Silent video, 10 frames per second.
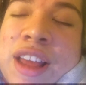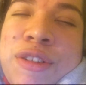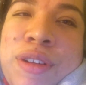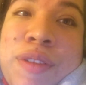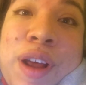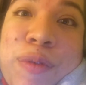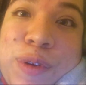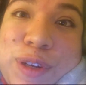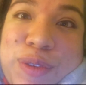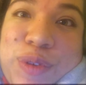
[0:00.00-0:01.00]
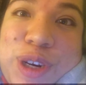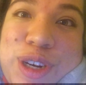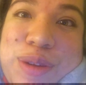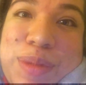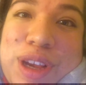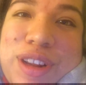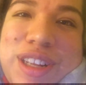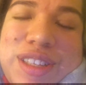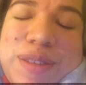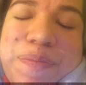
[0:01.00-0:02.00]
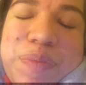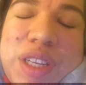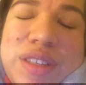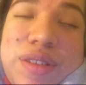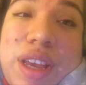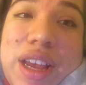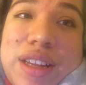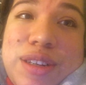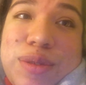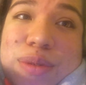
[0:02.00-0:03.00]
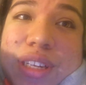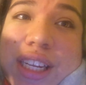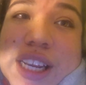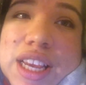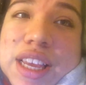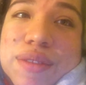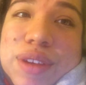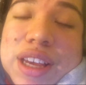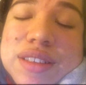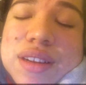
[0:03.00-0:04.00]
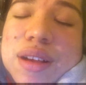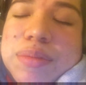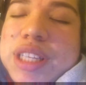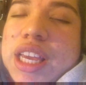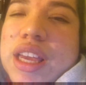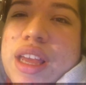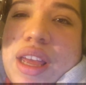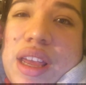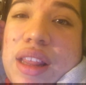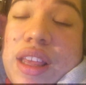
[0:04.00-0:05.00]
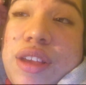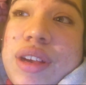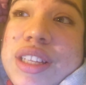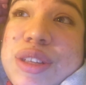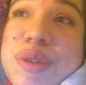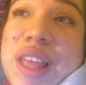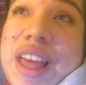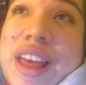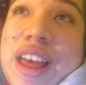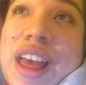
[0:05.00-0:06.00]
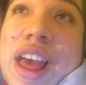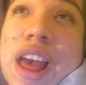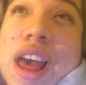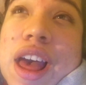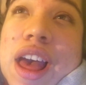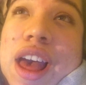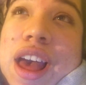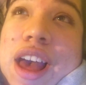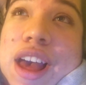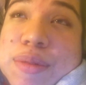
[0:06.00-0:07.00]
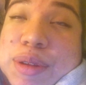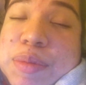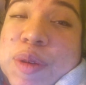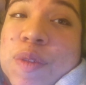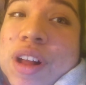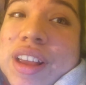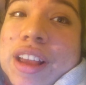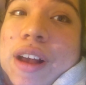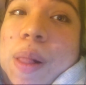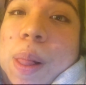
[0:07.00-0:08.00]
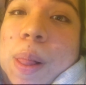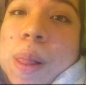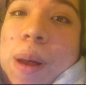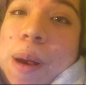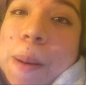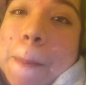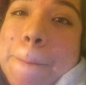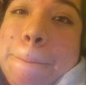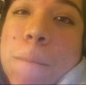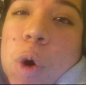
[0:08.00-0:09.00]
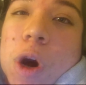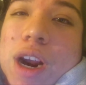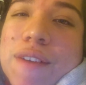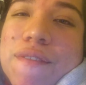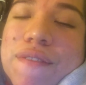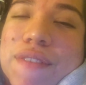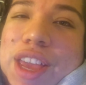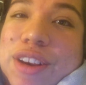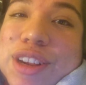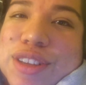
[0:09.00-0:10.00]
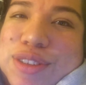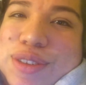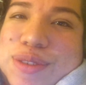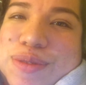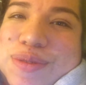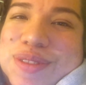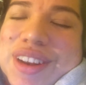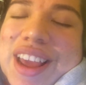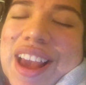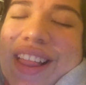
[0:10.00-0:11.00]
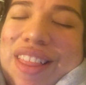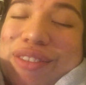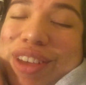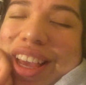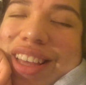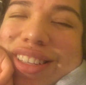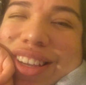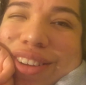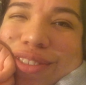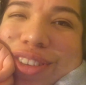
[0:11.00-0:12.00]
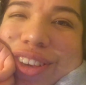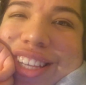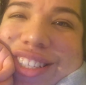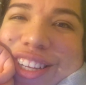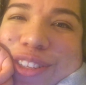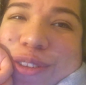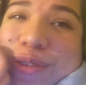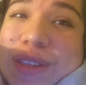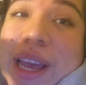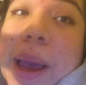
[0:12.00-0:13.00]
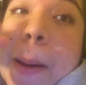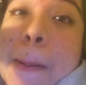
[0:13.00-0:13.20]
I don't even have words for it to be honest. So yeah, I just wanted to give you guys an update and let you guys know that I'm gonna be vlogging a lot more very soon. I love you guys, and I will see you guys next Tuesday.